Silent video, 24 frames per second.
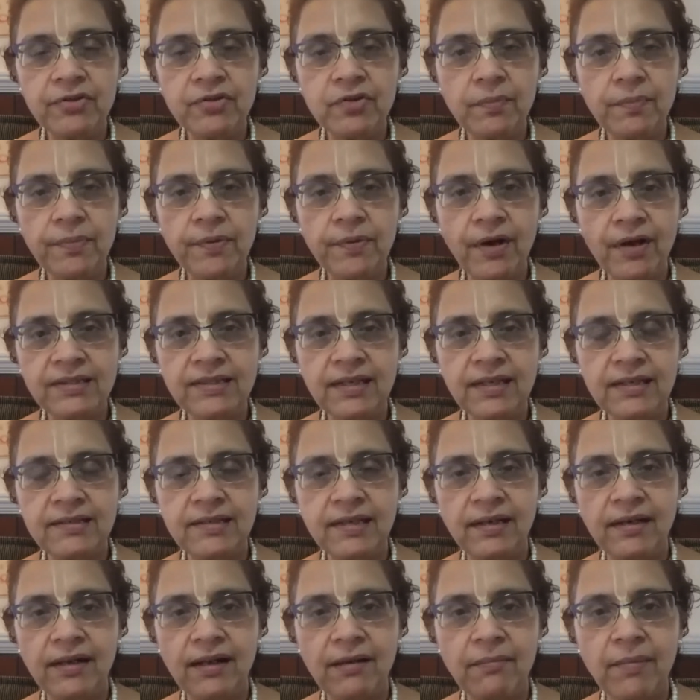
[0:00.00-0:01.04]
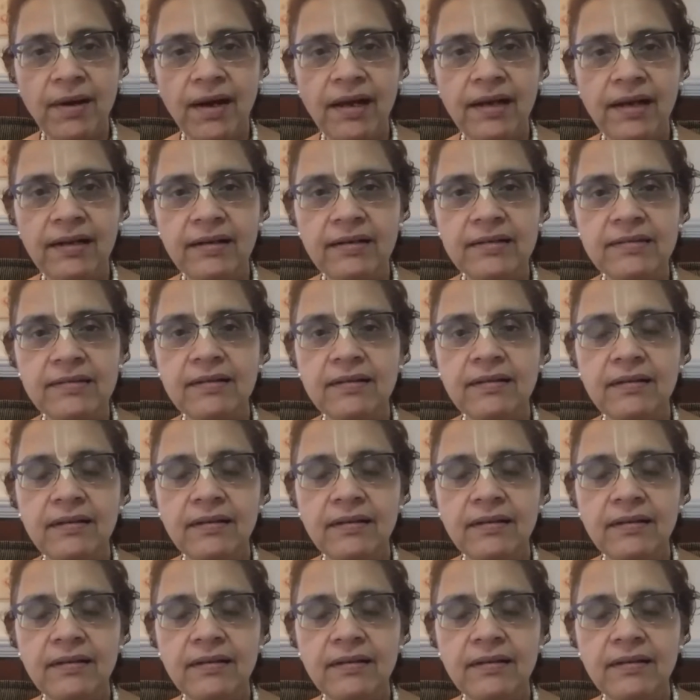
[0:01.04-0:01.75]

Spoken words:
to process in our minds.